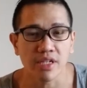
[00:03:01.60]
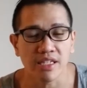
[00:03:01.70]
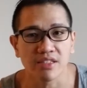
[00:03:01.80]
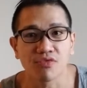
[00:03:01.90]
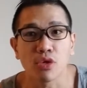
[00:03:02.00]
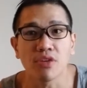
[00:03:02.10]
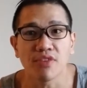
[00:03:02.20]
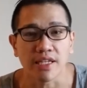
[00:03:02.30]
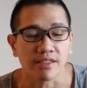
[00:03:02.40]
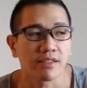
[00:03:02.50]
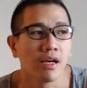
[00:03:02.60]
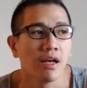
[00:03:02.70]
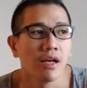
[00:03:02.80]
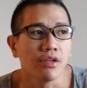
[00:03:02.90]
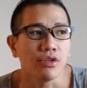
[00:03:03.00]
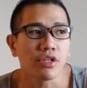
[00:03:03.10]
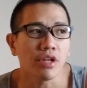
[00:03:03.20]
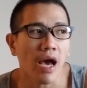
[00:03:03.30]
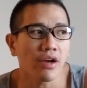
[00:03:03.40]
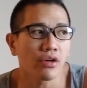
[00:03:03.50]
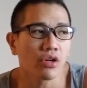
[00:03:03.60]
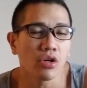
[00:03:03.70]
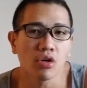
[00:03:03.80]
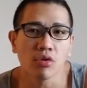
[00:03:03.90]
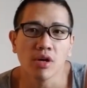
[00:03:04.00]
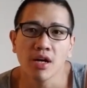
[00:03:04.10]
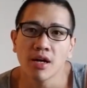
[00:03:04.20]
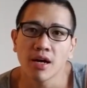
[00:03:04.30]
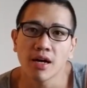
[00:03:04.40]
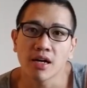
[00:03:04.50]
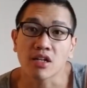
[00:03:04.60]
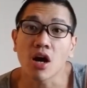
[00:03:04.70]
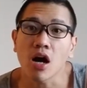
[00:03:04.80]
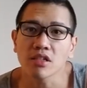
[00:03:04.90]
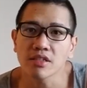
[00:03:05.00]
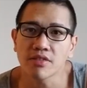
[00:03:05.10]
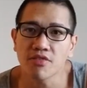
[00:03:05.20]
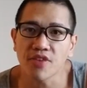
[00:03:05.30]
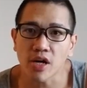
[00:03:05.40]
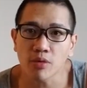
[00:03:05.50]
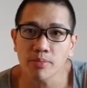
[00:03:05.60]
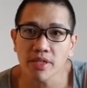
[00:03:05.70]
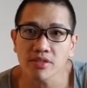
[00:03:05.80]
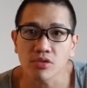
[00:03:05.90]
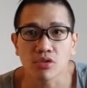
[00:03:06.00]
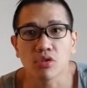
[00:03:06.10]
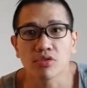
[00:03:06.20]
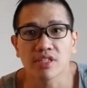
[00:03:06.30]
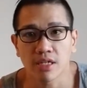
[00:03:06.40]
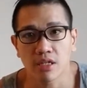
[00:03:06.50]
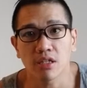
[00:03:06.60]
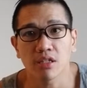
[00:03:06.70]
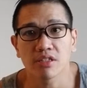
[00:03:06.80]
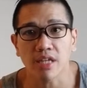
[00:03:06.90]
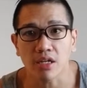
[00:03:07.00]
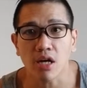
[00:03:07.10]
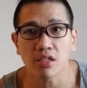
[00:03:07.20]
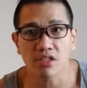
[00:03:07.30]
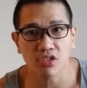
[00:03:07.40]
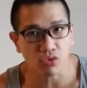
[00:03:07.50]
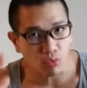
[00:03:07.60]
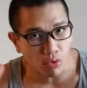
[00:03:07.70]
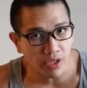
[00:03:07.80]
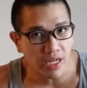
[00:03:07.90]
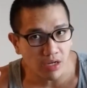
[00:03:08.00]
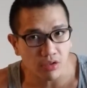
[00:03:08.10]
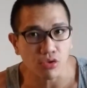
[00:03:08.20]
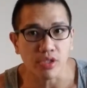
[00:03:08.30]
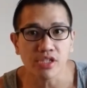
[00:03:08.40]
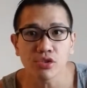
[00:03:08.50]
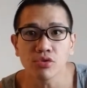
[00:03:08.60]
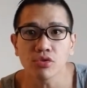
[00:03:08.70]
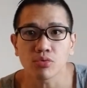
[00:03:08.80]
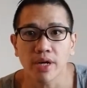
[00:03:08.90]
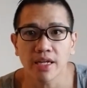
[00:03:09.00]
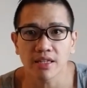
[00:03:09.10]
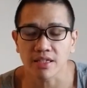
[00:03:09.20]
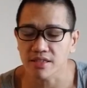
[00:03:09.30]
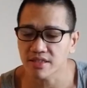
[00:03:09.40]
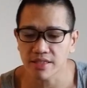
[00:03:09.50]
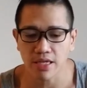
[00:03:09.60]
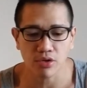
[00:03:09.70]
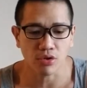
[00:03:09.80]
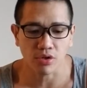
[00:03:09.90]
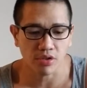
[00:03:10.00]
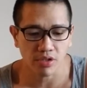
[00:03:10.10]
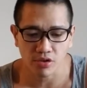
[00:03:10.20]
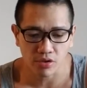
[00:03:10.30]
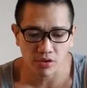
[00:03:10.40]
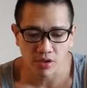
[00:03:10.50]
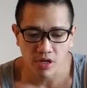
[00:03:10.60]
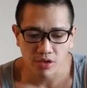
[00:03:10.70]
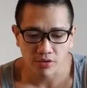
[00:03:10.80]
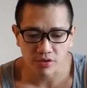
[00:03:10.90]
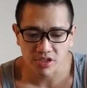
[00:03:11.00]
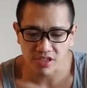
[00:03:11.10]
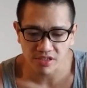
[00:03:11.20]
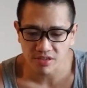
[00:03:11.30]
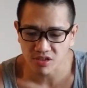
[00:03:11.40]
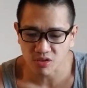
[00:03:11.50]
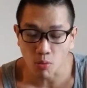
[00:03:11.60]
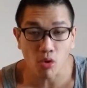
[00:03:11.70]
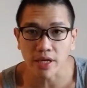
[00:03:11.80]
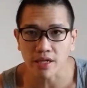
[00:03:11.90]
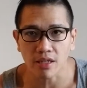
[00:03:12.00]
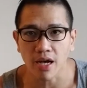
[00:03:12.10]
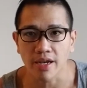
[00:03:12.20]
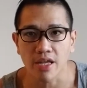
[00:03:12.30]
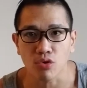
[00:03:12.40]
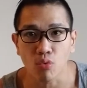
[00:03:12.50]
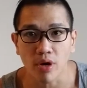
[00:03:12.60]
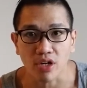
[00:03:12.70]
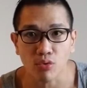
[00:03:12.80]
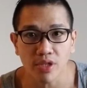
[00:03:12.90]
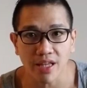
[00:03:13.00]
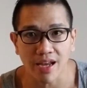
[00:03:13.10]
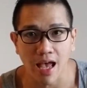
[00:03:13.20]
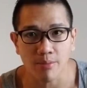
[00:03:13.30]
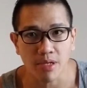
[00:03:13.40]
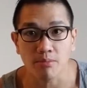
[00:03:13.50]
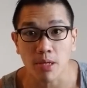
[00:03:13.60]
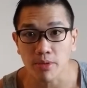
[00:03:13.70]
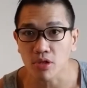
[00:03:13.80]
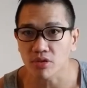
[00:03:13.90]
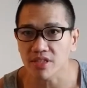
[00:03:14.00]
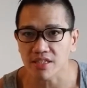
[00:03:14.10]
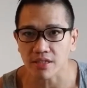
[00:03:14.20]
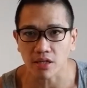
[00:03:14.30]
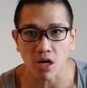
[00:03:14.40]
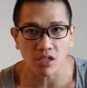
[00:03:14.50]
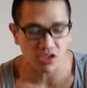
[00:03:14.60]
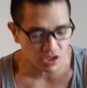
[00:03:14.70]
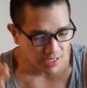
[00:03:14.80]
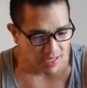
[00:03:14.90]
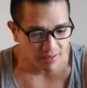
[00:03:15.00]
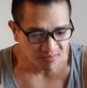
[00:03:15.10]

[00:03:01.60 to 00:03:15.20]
is three things. You could either go uh, cognitive therapy. So you go see a psychologist to work out your issues, right? Like let's say your your you're just smoking a lot and you want to quit that habit, maybe go see a psychologist and